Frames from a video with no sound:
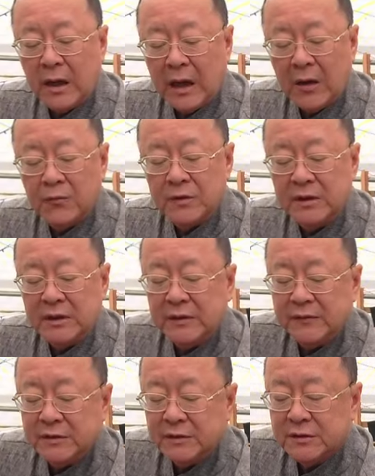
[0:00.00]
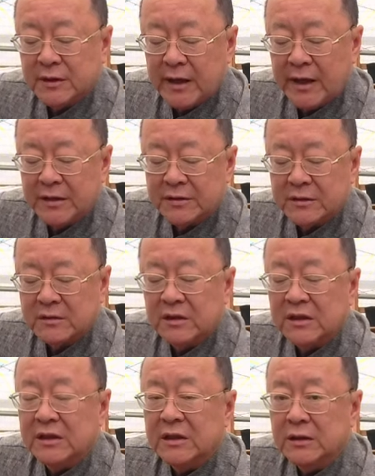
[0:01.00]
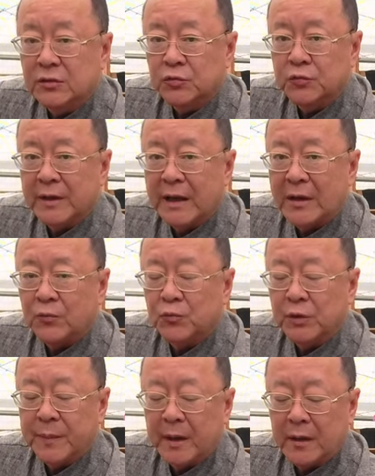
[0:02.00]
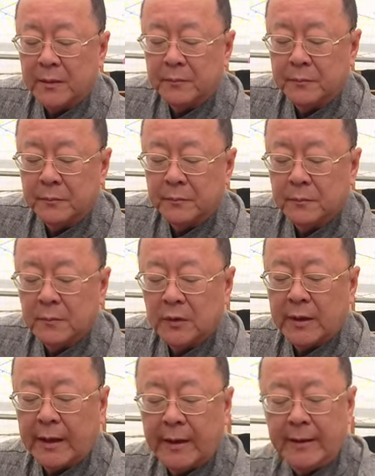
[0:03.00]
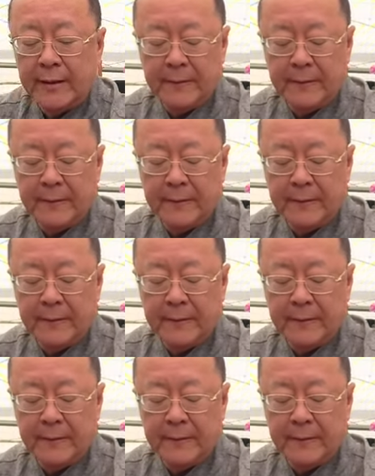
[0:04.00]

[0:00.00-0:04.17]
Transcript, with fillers: I would leave. This is the case. Do not repot them. Okay.